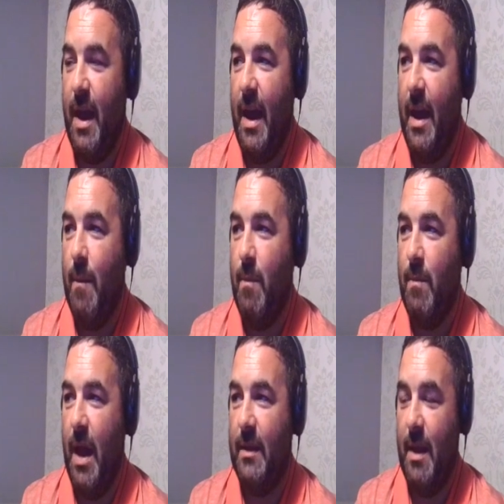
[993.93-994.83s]

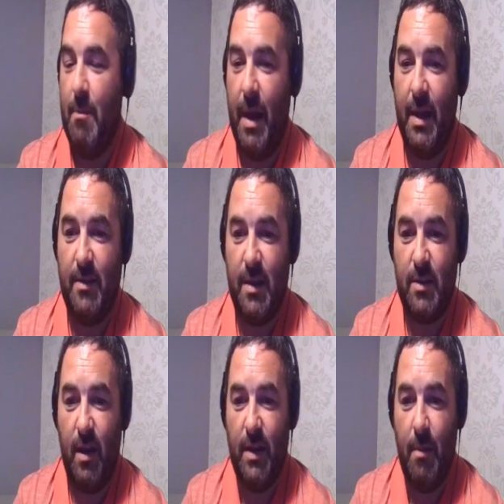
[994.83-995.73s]
And Dembele
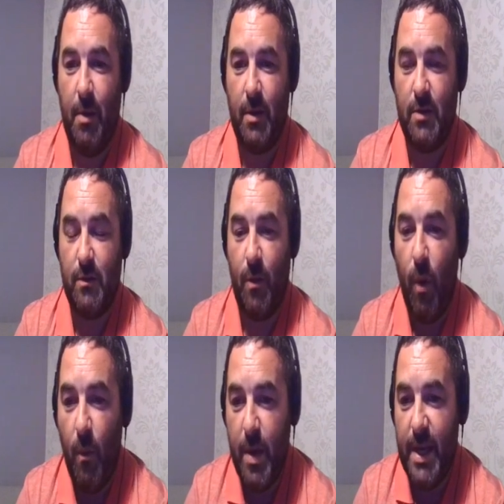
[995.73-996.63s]
ticks all them boxes for
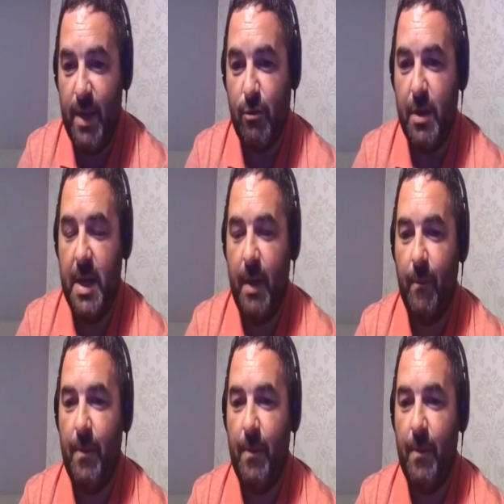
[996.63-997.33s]
what we need right now.